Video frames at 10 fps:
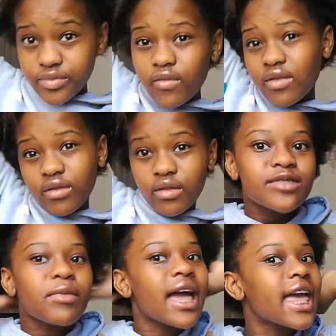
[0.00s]
so
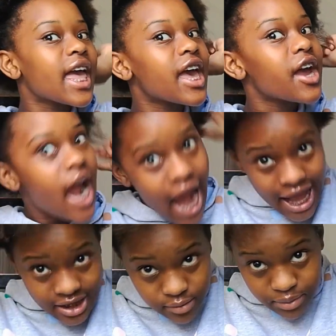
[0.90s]
guys my hair
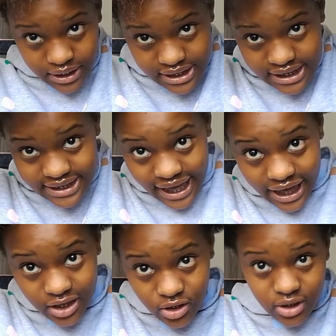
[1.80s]
has been
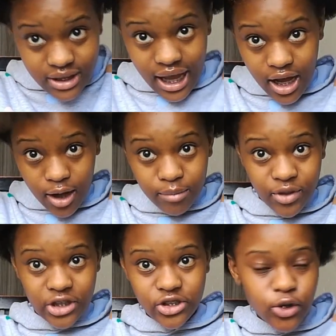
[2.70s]
detangled um
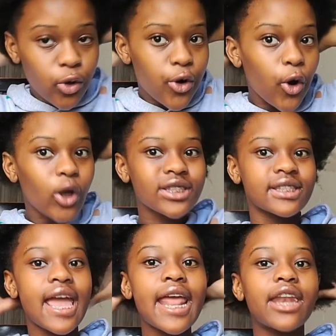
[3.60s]
there's no
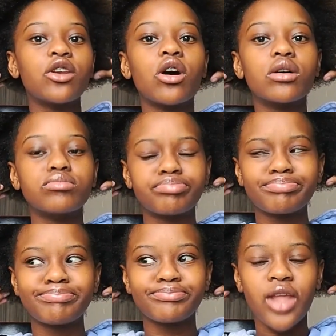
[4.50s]
knots eh,
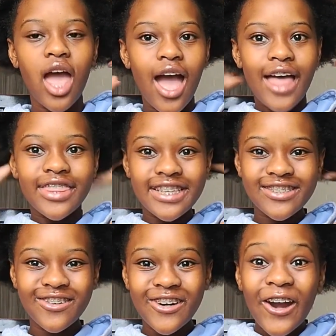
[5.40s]
there's
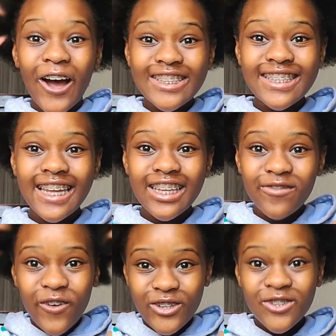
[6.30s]
no knots
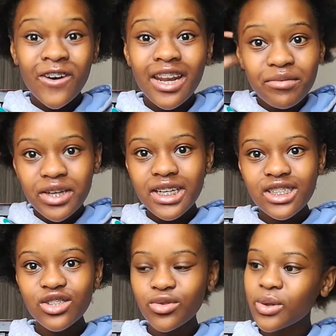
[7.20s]
anymore so what I'm gonna
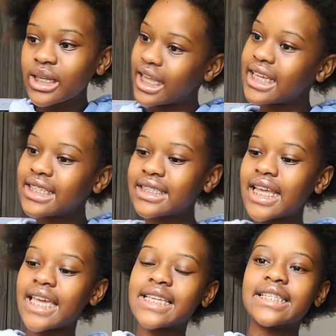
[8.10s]
do next
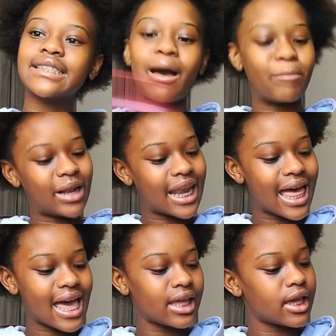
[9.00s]
is
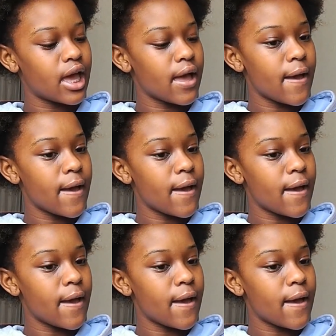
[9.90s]
apply